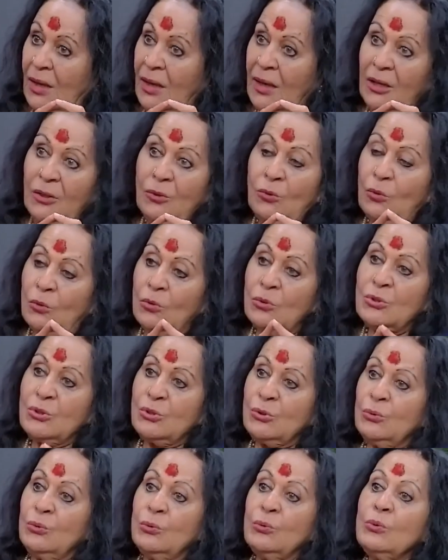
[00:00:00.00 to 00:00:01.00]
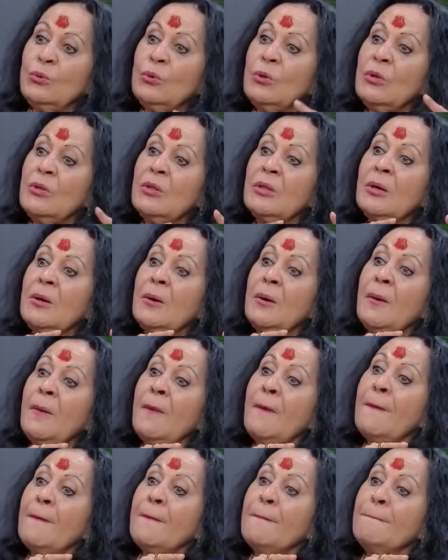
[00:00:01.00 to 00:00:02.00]
and also
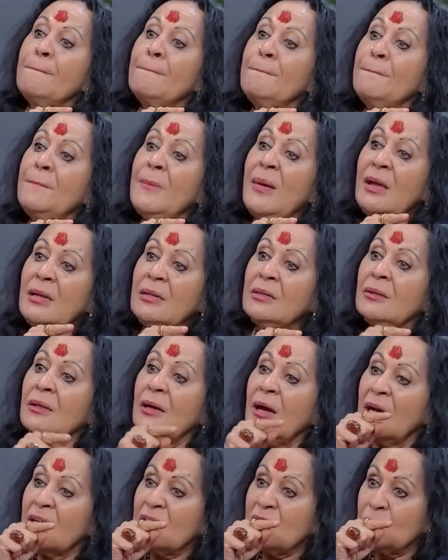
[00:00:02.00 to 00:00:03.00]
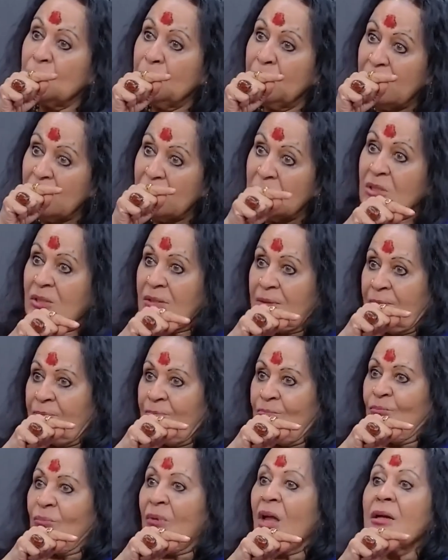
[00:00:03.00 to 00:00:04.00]
the men, the husbands'
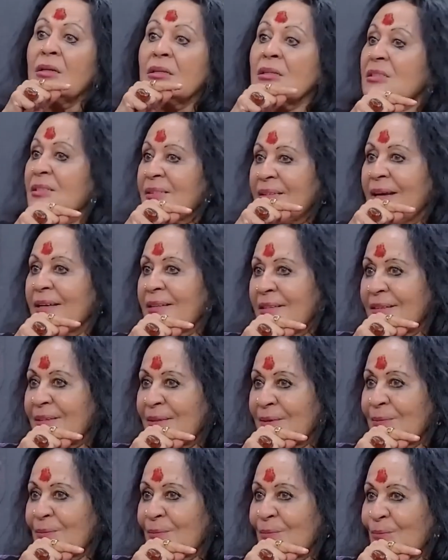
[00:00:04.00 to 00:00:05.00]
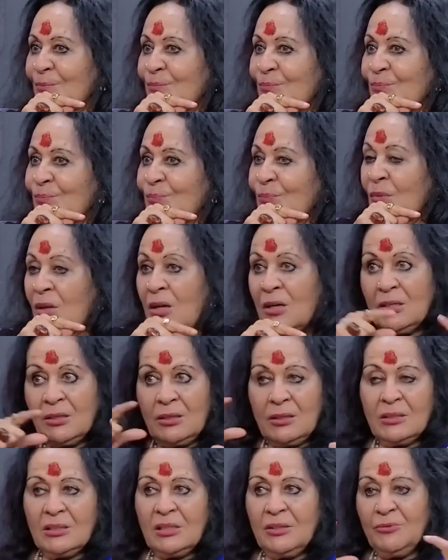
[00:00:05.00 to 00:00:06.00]
understanding.
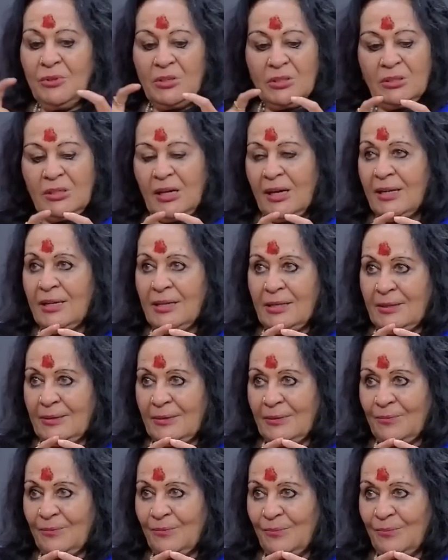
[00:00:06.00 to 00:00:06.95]
Here they were tied